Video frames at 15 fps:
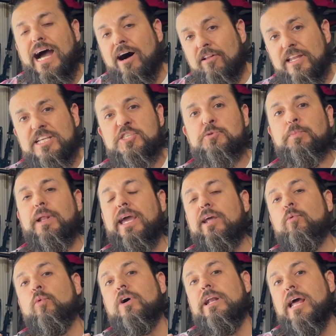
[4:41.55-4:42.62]
I'll
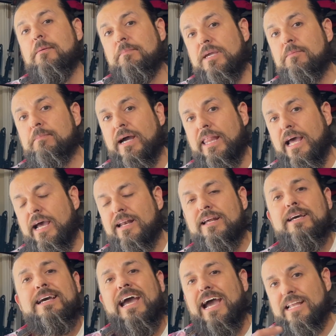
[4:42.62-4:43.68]
explain what I mean by that
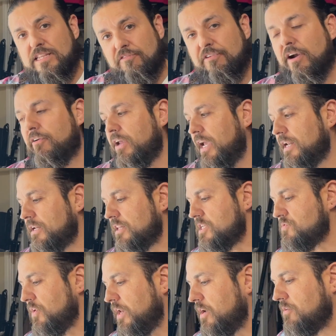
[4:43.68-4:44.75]
at the very end of this
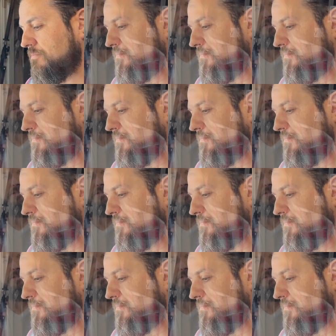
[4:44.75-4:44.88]
video.